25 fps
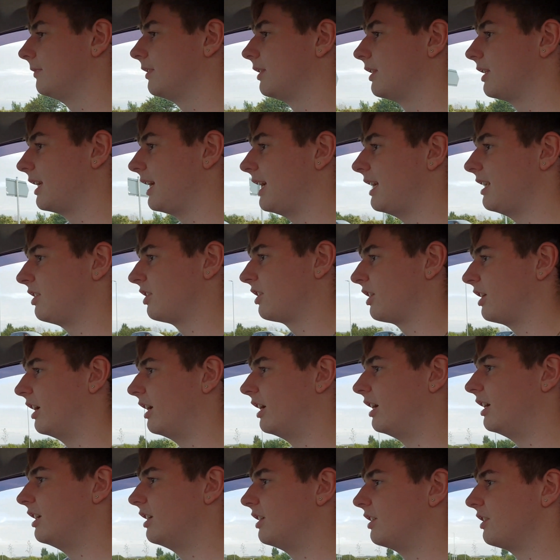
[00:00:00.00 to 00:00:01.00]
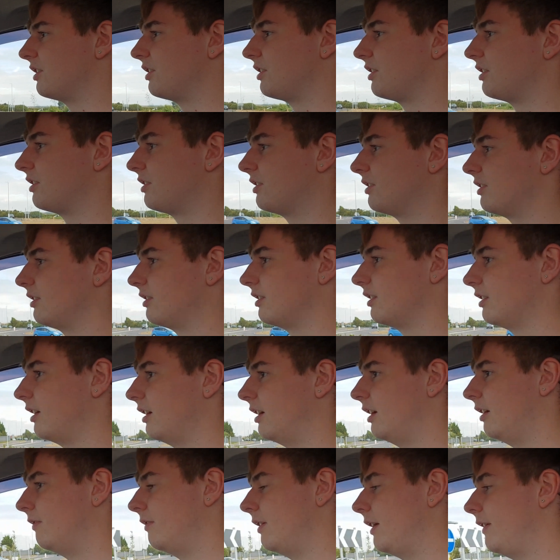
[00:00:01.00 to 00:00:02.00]
these cars
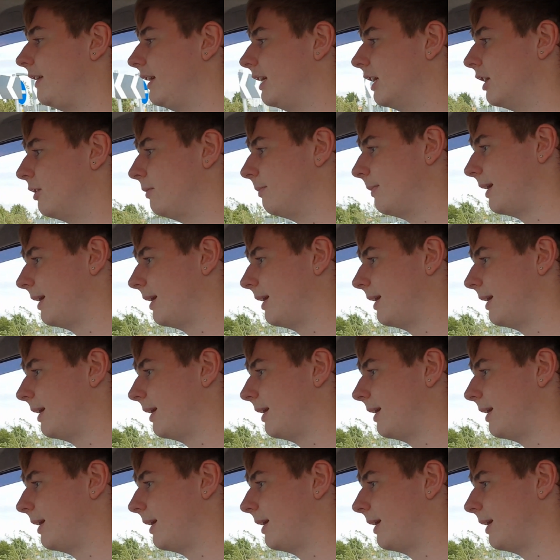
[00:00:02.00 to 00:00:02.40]
are very low